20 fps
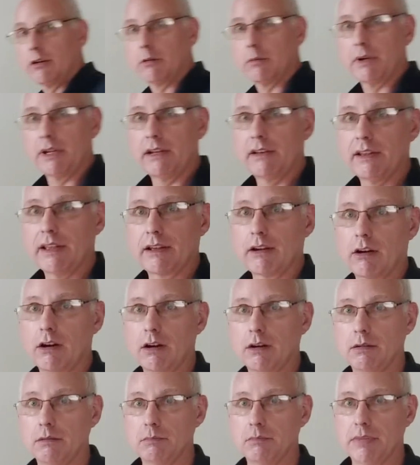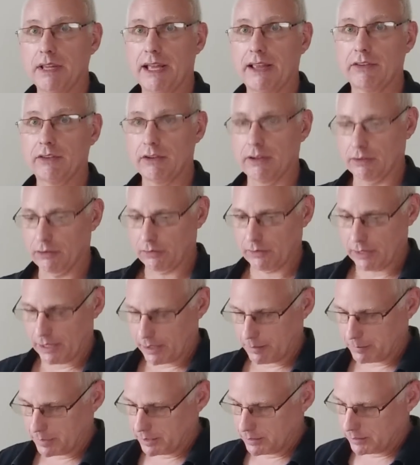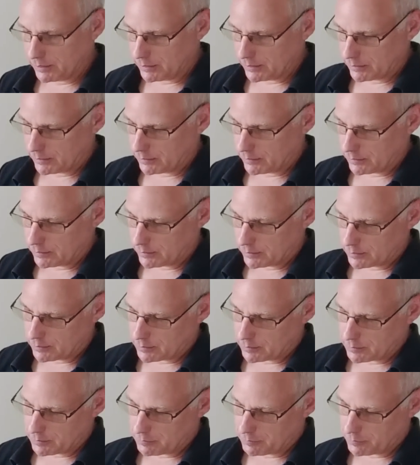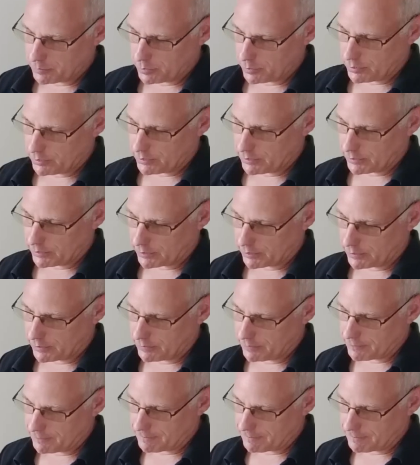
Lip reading: we take our plastic stop, put it in the